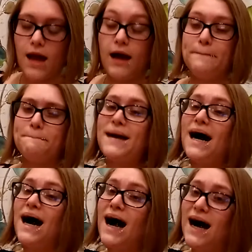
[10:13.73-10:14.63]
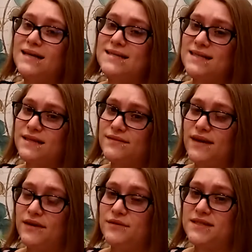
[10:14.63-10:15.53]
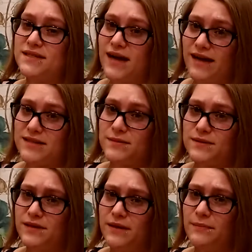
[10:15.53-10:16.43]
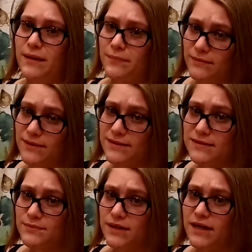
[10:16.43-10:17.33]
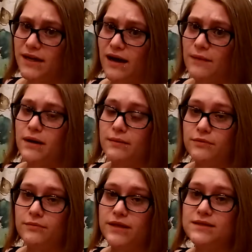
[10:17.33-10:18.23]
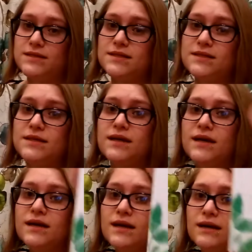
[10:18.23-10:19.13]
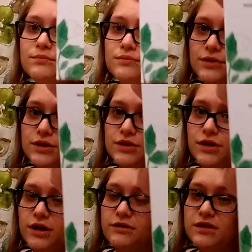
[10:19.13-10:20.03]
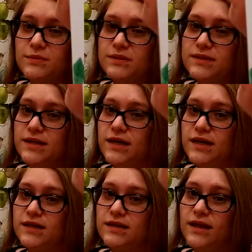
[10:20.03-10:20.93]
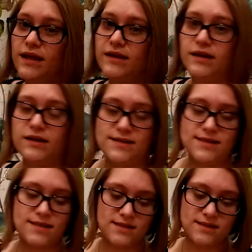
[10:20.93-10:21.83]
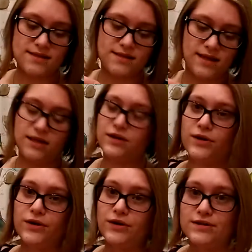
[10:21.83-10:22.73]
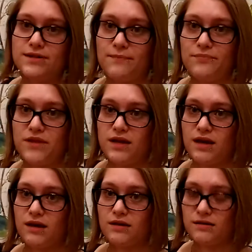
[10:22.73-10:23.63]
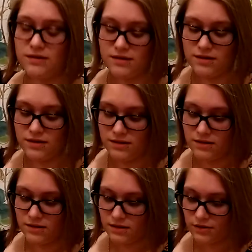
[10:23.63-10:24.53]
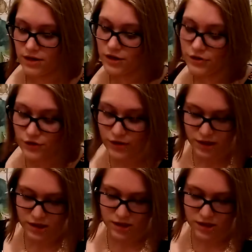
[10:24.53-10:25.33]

I'm positive I was not supposed to get peppermint, but I got peppermint. Pretty sure I was supposed to get like a cedar something or other.